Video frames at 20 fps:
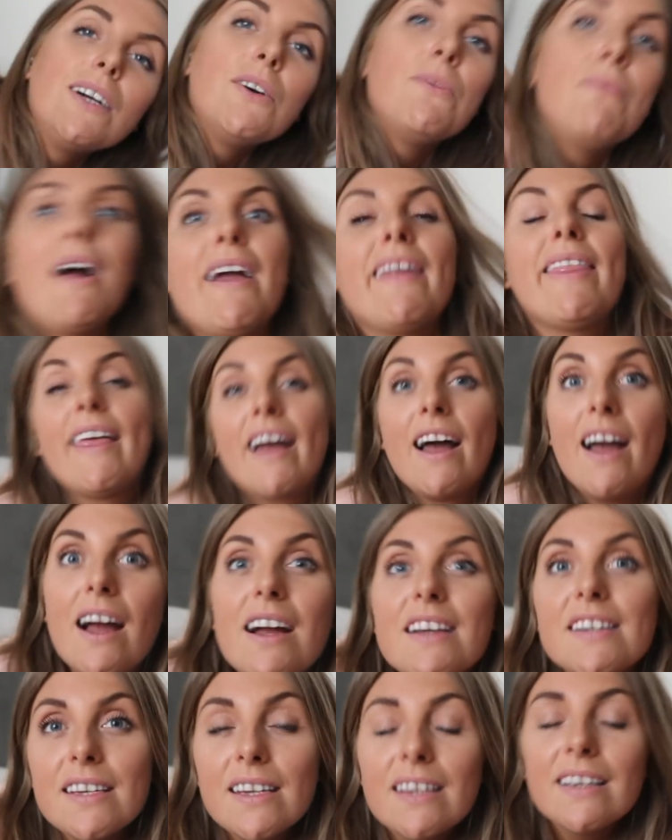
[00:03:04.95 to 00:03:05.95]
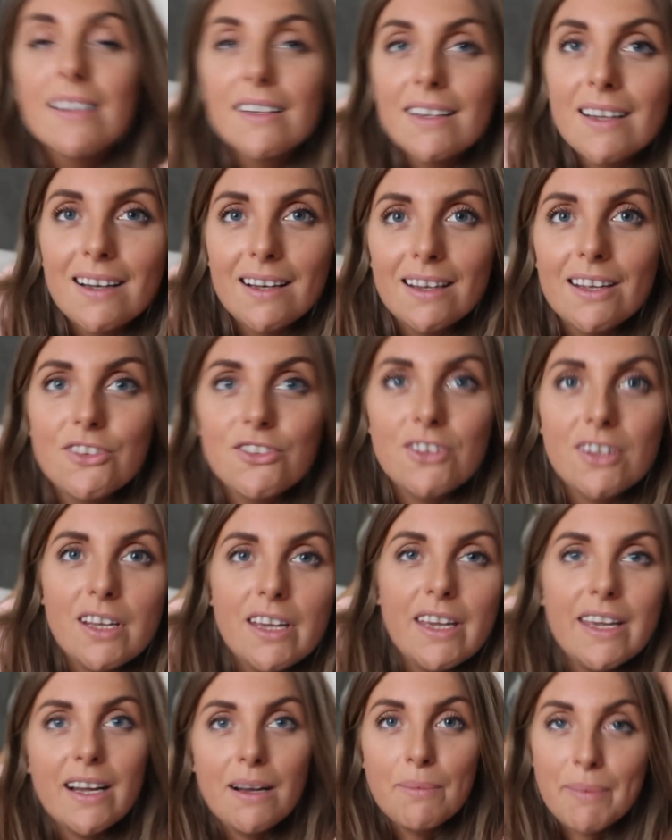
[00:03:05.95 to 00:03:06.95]
My third.
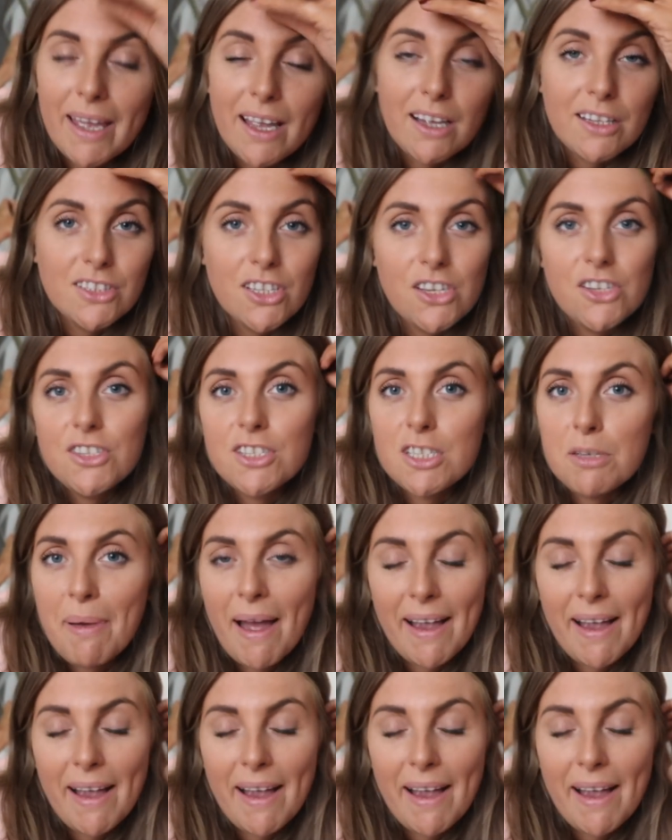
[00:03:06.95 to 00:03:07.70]
Literally, I'm getting so used to